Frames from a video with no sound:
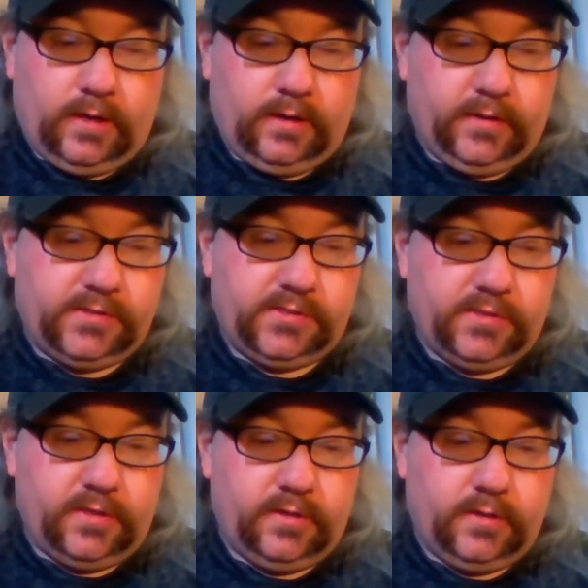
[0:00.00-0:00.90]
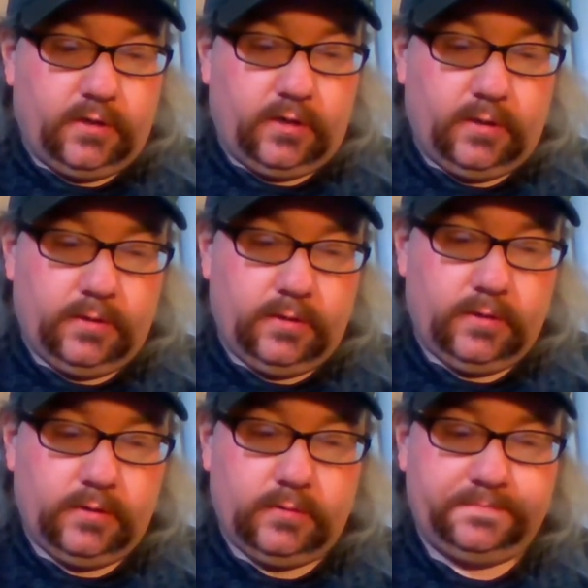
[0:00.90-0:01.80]
Uh, let's see here.
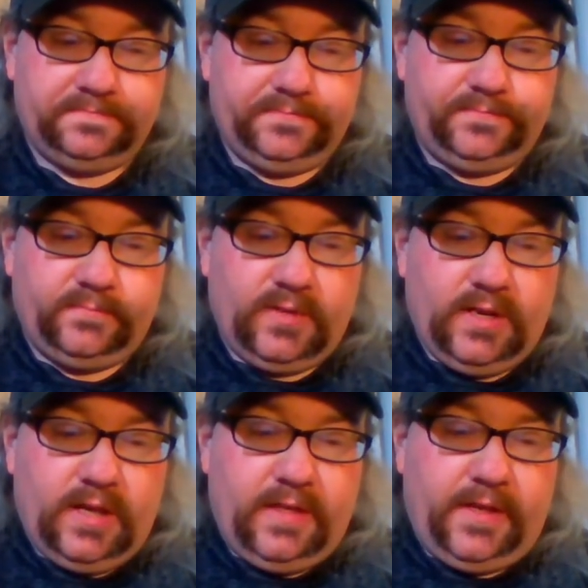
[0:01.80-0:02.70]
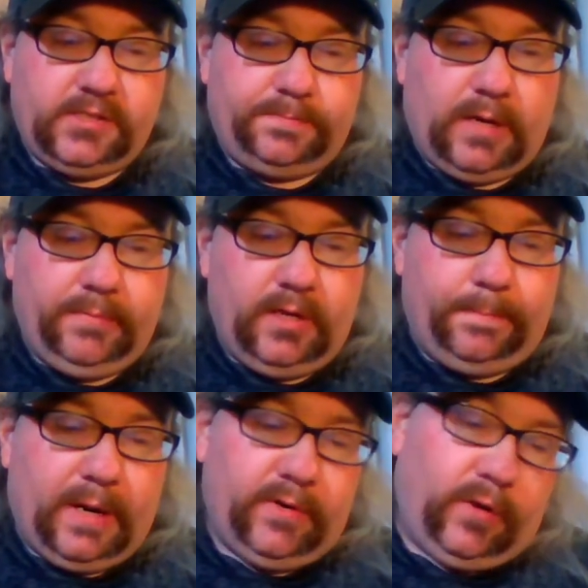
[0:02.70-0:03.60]
That's probably
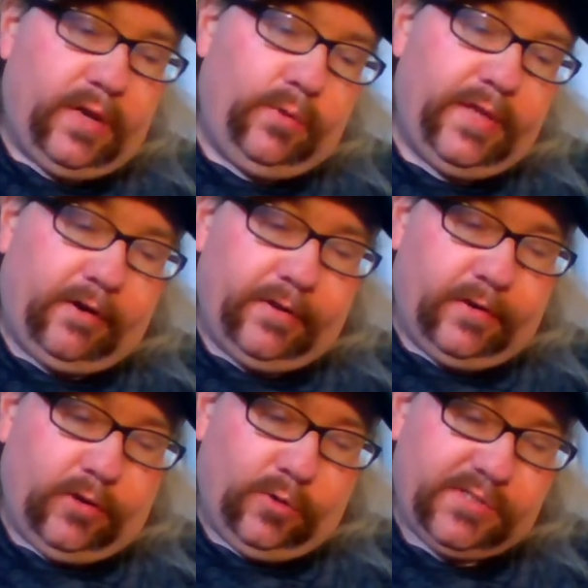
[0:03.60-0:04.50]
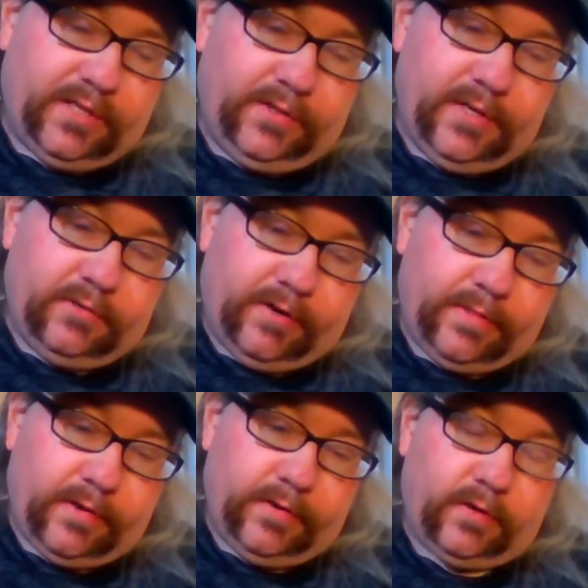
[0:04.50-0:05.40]
about, okay, well, yeah, right there, Jose Lind
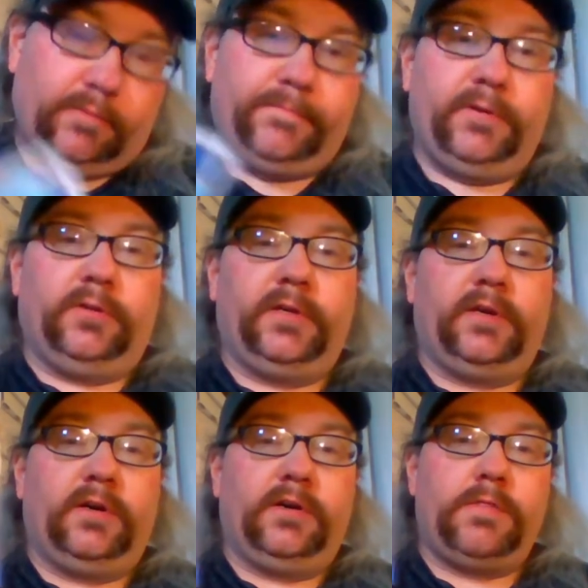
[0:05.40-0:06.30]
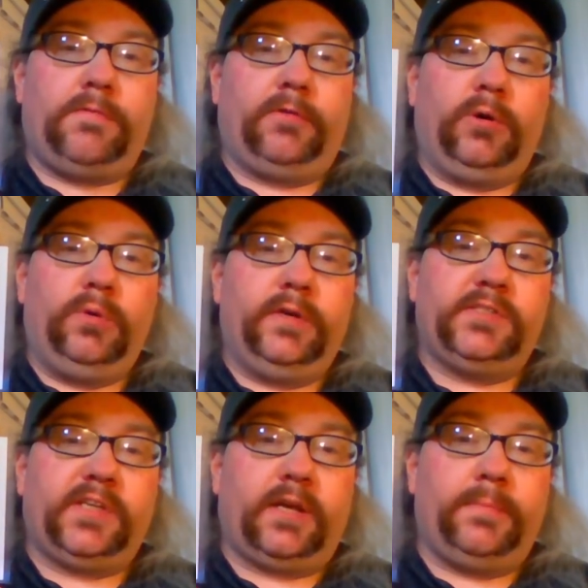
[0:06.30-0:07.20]
right there, you know, fielding a throw at
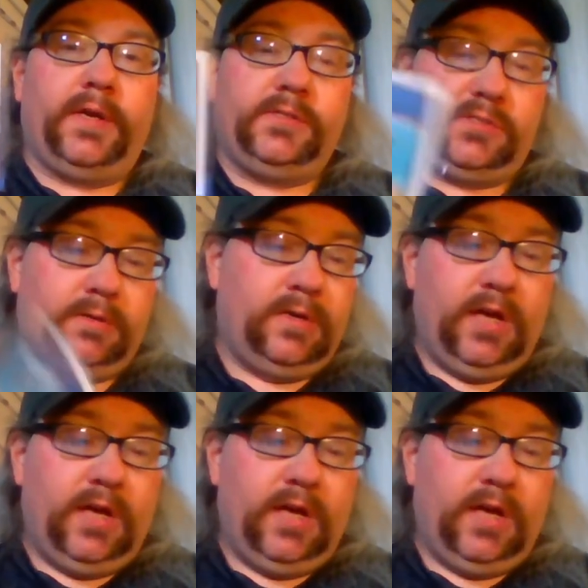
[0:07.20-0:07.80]
second base.